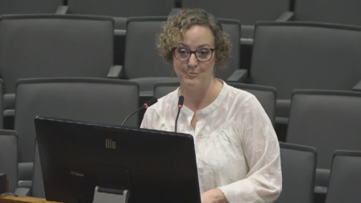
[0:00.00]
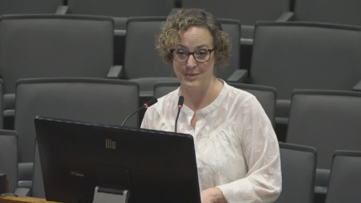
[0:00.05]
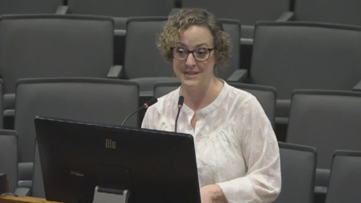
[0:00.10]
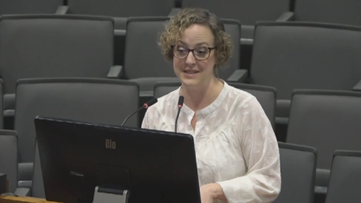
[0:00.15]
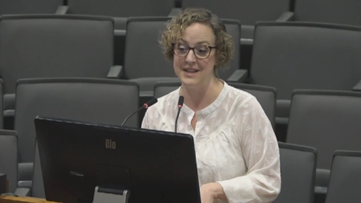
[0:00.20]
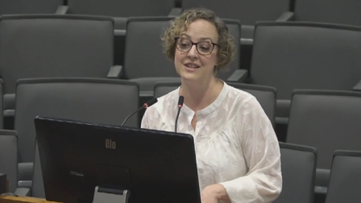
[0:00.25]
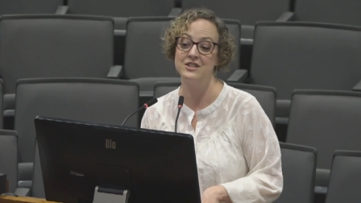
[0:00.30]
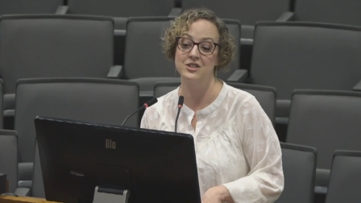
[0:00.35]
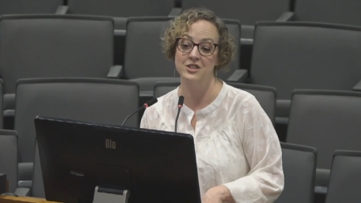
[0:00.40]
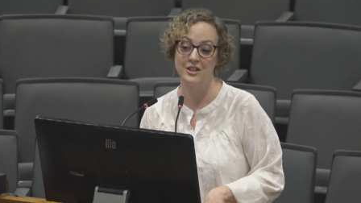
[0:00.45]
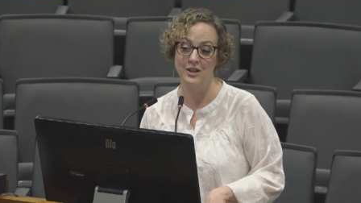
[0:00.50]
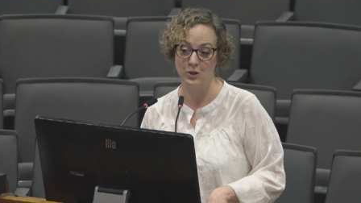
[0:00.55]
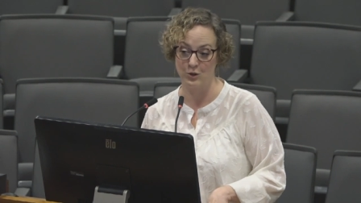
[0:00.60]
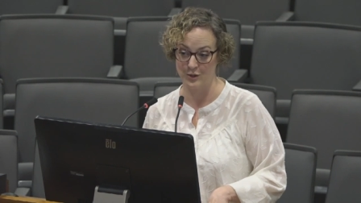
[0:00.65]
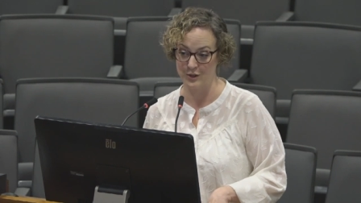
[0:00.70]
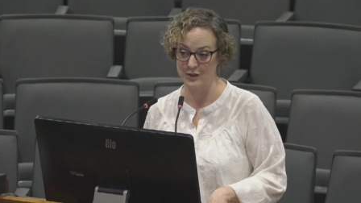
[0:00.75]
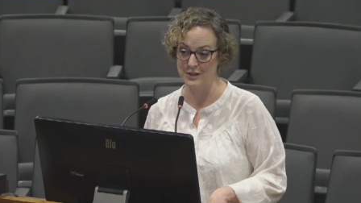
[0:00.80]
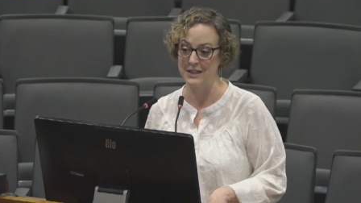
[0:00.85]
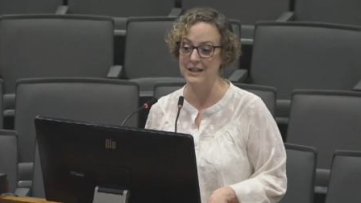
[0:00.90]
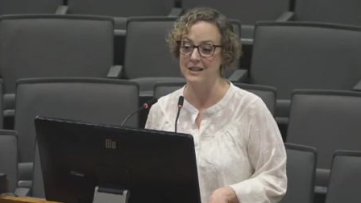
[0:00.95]
potentially
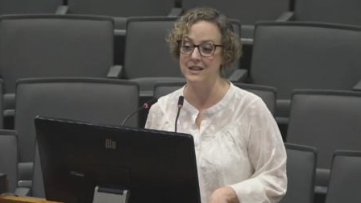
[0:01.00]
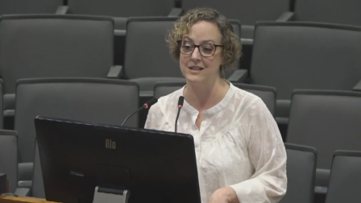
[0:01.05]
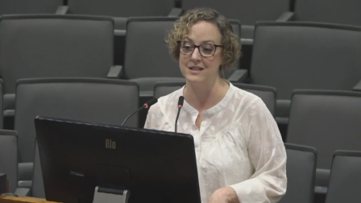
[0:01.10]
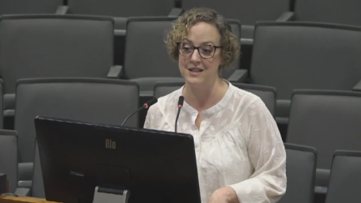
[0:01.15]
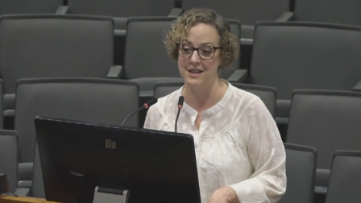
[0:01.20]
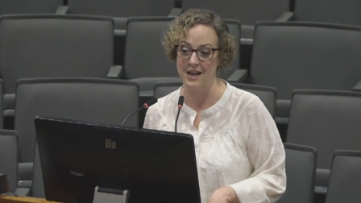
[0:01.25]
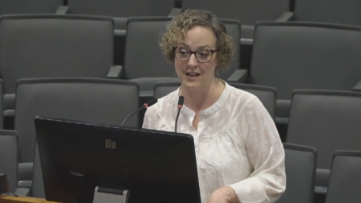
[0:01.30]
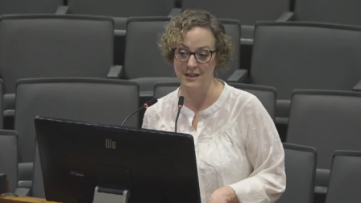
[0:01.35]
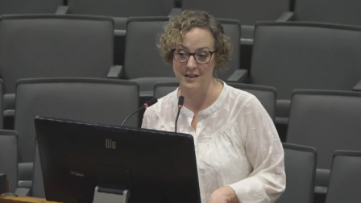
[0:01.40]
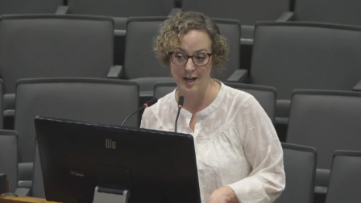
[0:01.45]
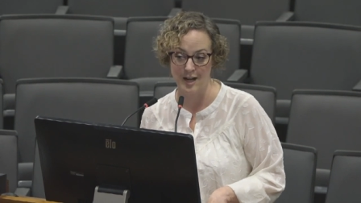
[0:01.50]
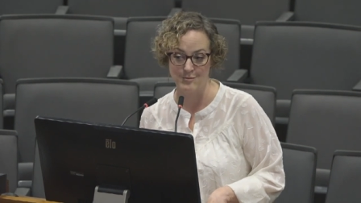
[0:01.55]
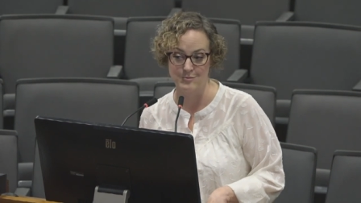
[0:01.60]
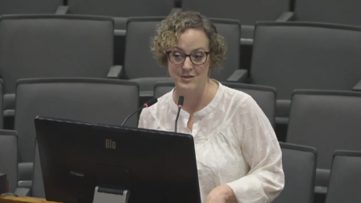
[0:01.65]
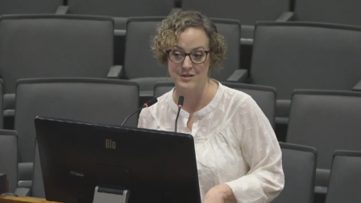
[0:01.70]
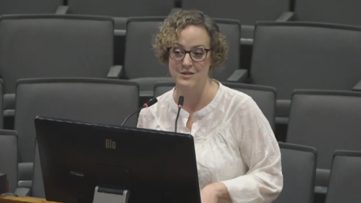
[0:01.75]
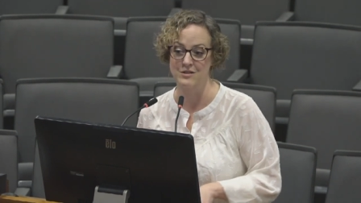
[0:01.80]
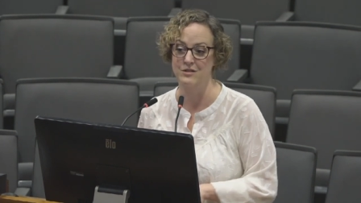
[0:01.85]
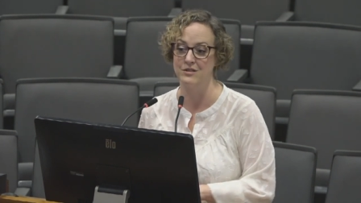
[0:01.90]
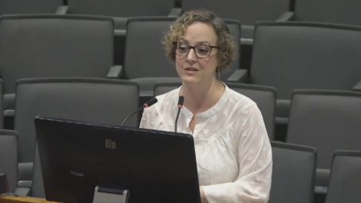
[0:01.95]
correlated to that lab
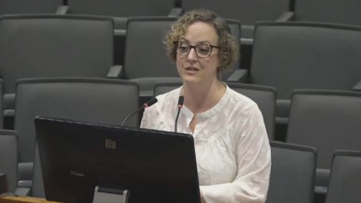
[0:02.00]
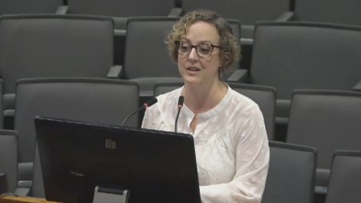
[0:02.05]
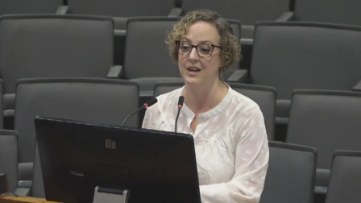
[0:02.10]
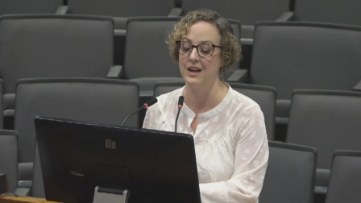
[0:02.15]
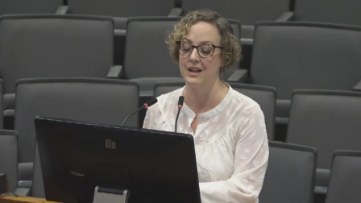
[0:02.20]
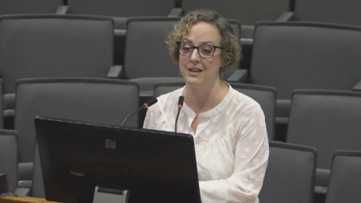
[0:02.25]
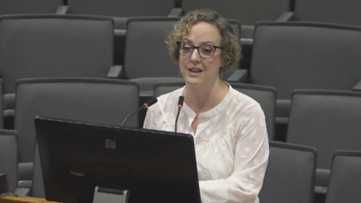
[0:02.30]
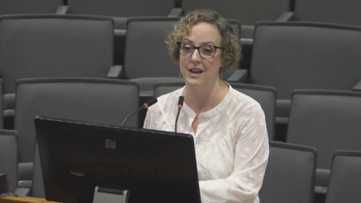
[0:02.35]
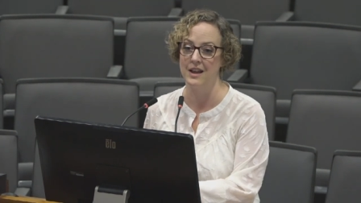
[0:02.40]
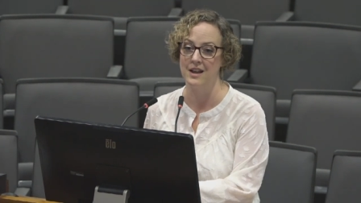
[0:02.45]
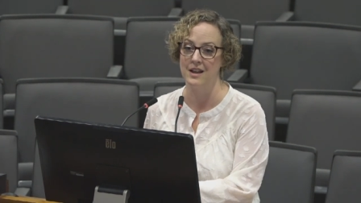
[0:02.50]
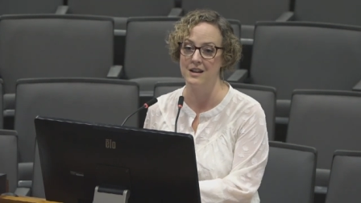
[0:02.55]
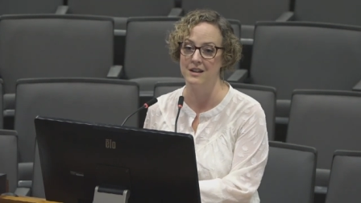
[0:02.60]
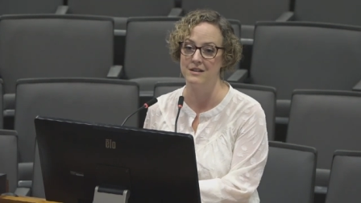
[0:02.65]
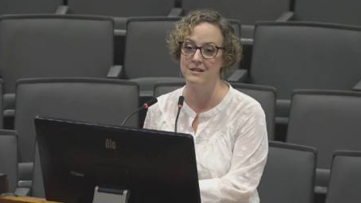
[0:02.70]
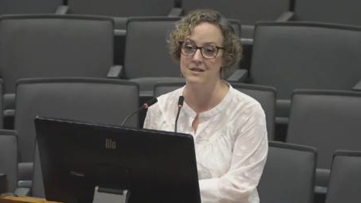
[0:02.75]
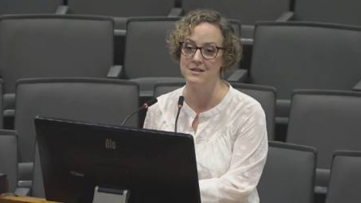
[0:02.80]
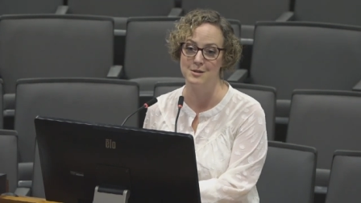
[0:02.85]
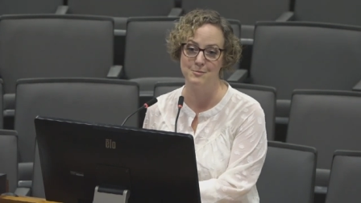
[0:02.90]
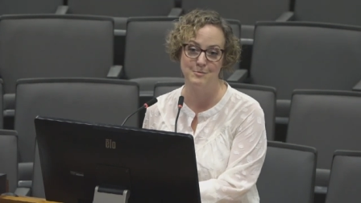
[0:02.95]
result and
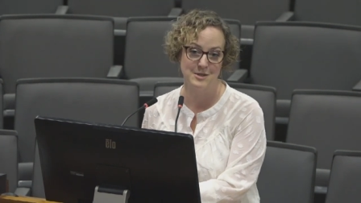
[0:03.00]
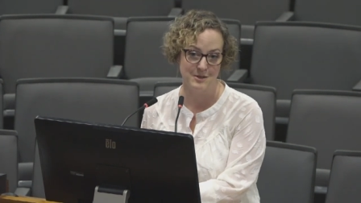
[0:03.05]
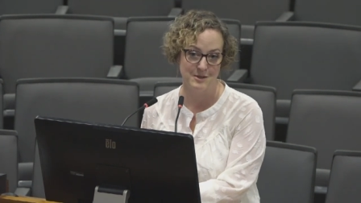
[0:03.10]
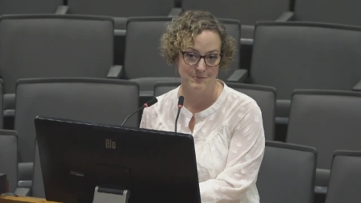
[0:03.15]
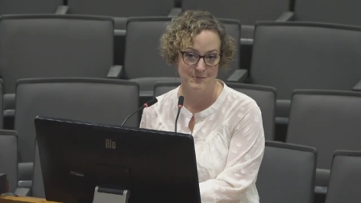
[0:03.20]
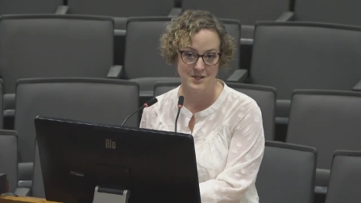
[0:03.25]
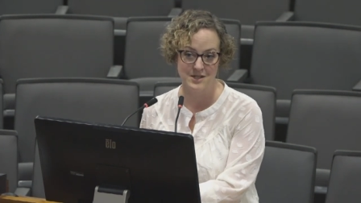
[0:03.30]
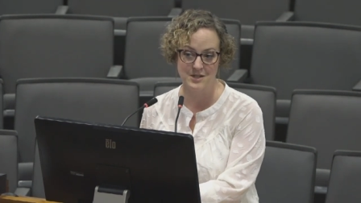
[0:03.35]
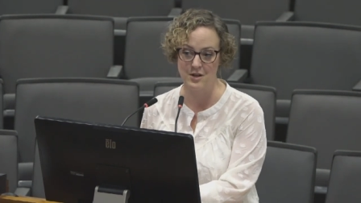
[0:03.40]
then symptoms.